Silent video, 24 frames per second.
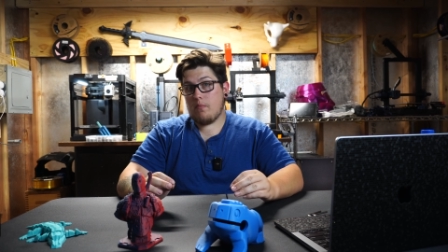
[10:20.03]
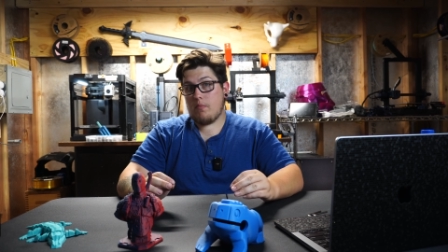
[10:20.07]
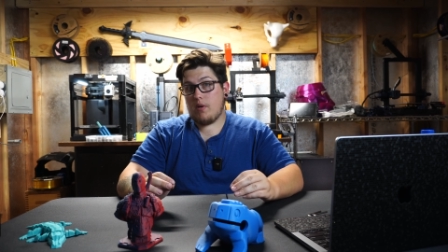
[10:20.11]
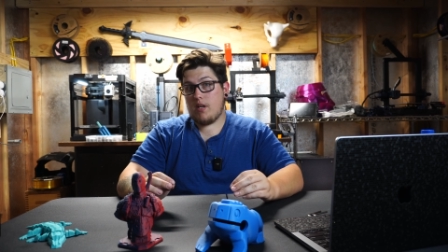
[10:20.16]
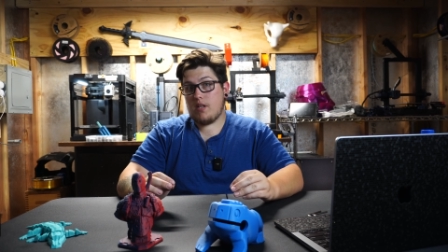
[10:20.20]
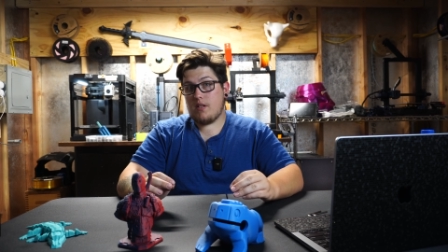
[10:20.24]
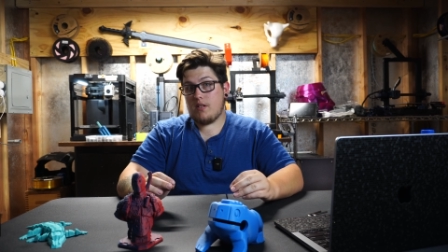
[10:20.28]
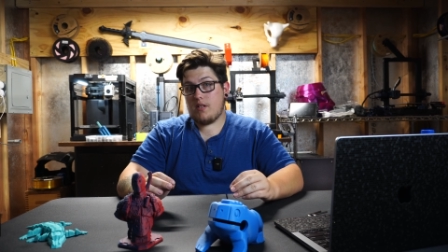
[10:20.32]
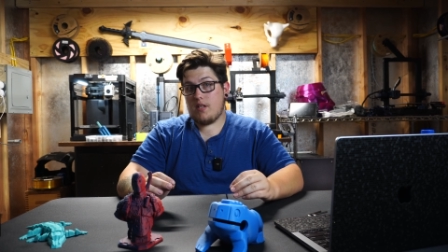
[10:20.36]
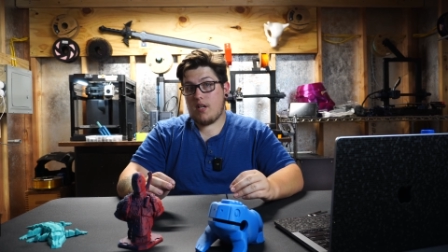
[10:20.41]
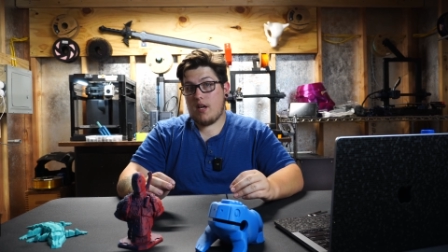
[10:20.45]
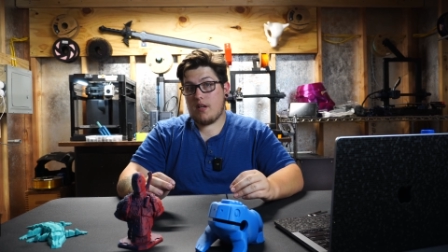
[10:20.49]
but
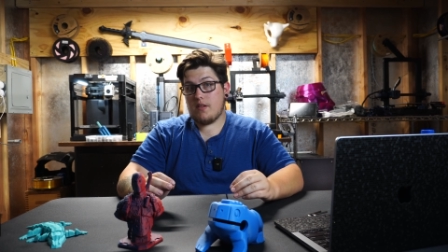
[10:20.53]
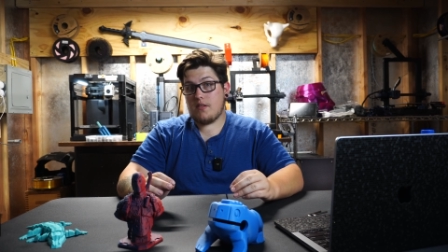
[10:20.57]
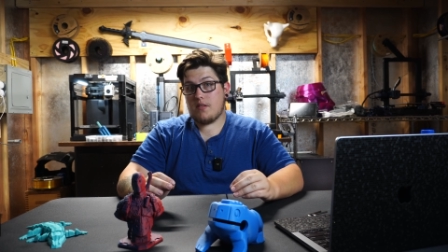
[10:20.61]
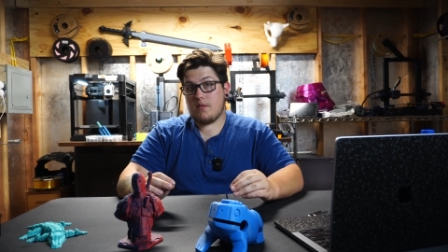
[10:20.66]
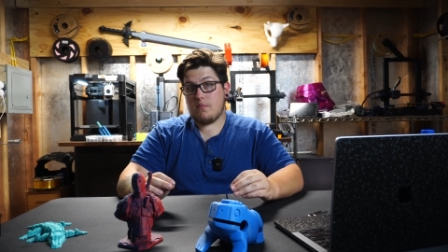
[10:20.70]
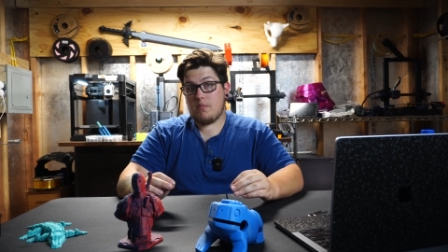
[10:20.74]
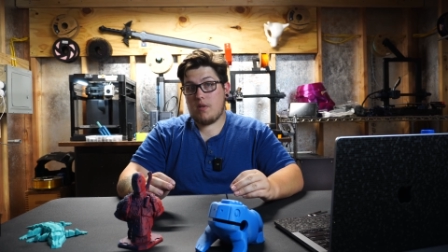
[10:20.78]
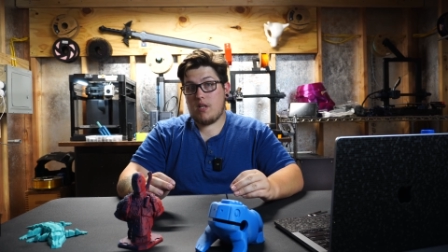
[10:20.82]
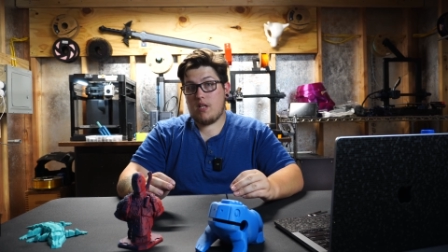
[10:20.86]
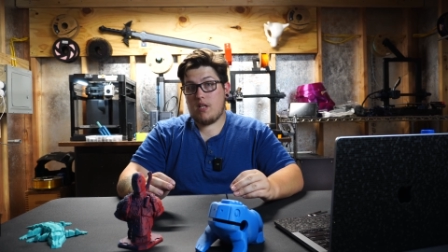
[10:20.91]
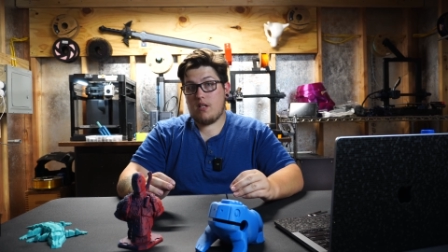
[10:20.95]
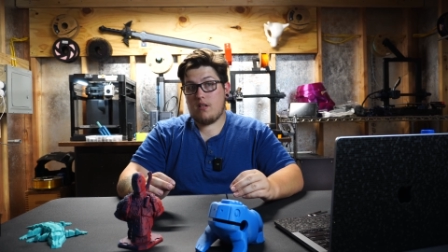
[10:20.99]
it does
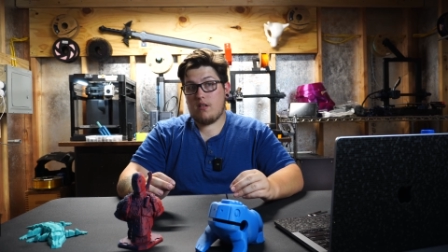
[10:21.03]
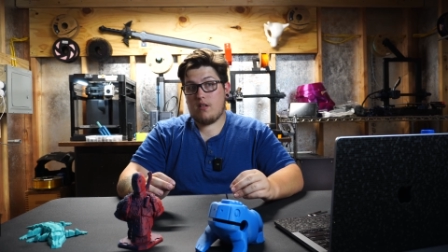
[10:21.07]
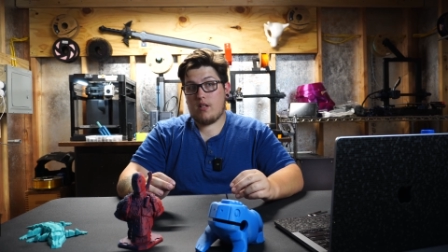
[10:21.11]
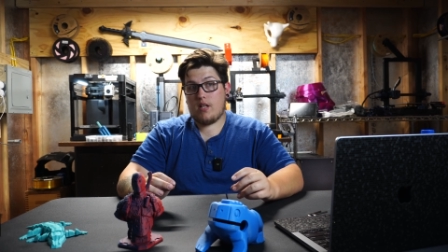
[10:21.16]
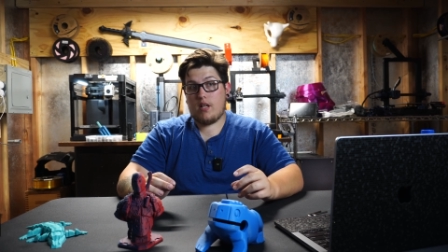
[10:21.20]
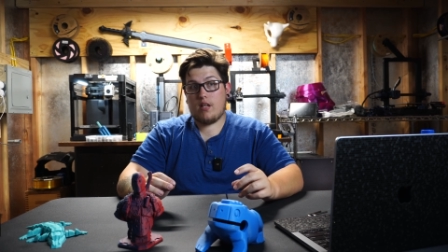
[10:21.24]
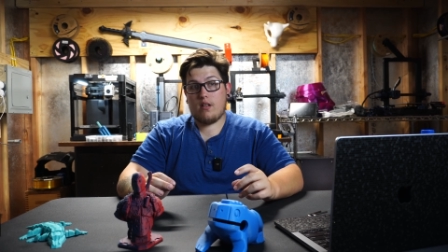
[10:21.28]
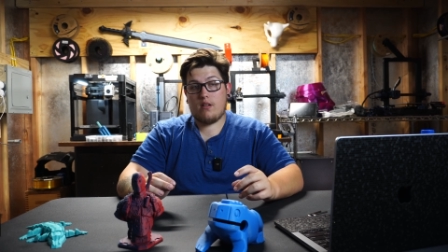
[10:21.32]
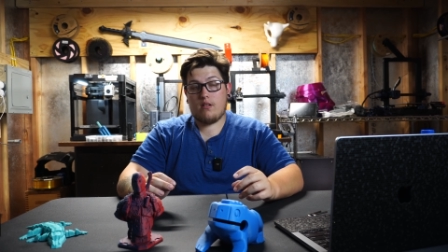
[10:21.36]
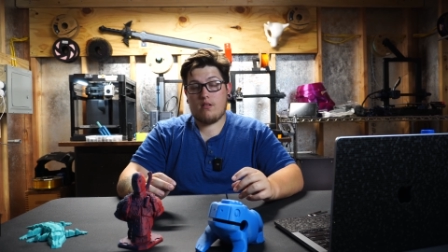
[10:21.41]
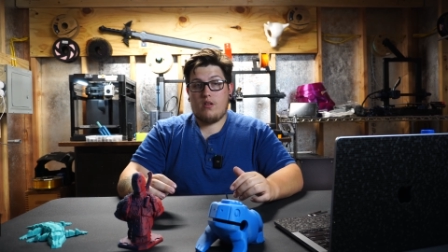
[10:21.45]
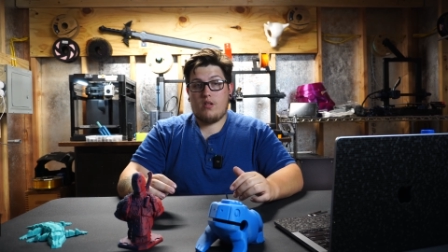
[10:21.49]
mean
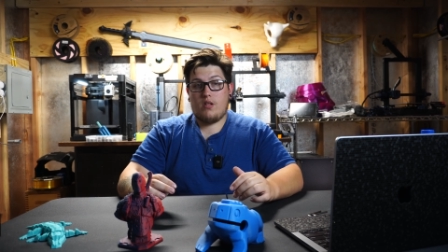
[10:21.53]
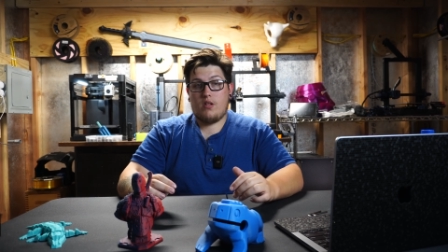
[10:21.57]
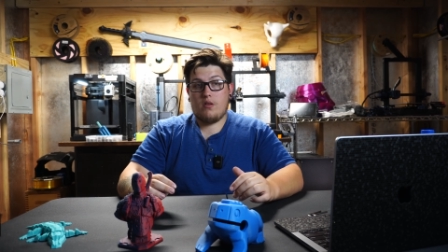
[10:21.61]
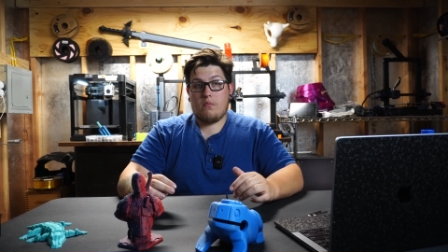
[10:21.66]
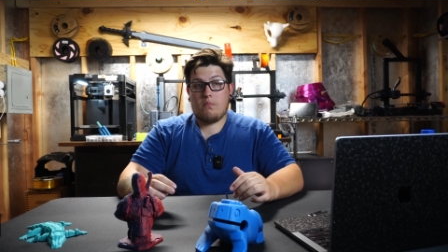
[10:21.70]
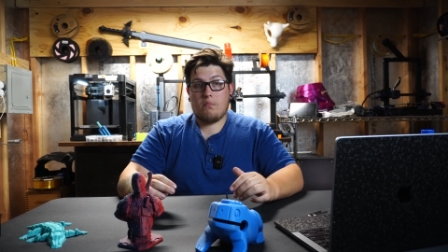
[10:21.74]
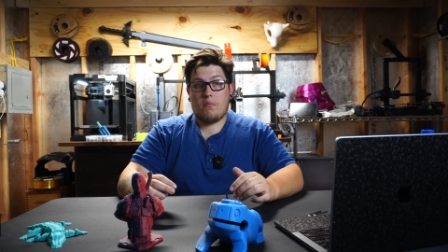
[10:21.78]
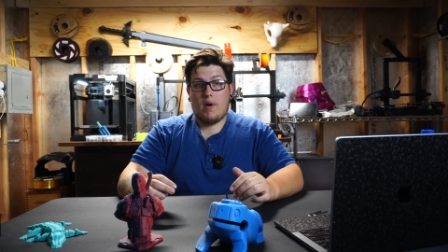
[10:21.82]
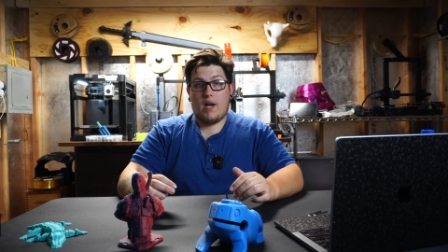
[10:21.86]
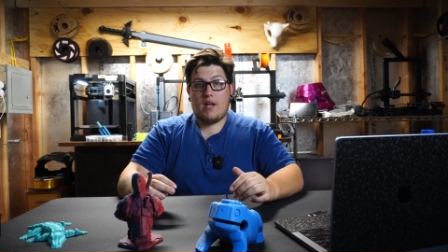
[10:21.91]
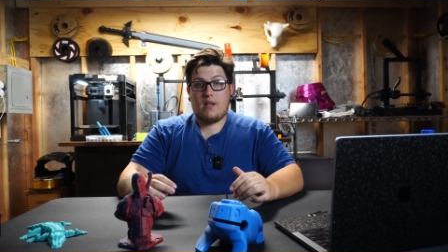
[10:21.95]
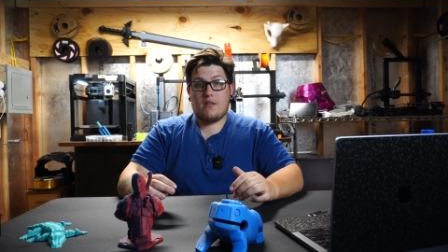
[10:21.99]
that you
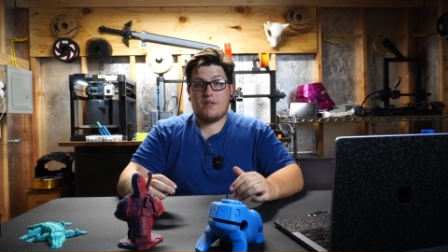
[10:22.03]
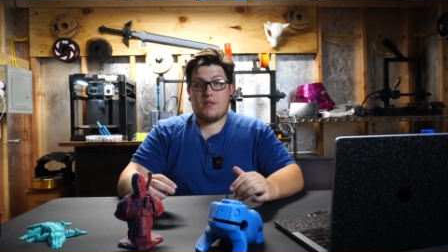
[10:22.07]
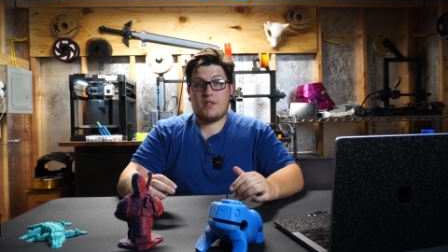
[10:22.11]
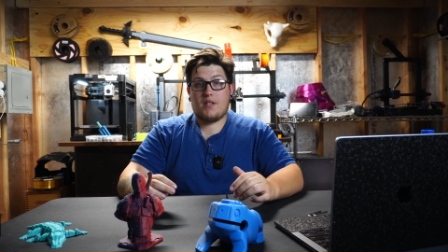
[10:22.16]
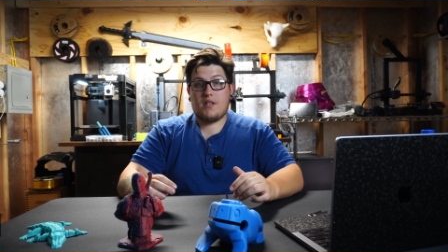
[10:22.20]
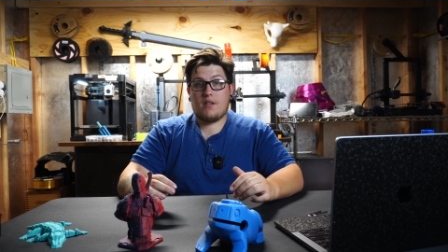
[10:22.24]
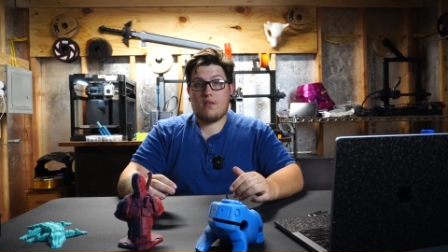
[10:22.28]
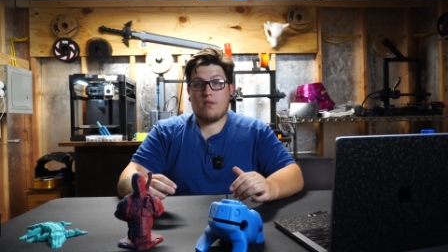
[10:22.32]
might see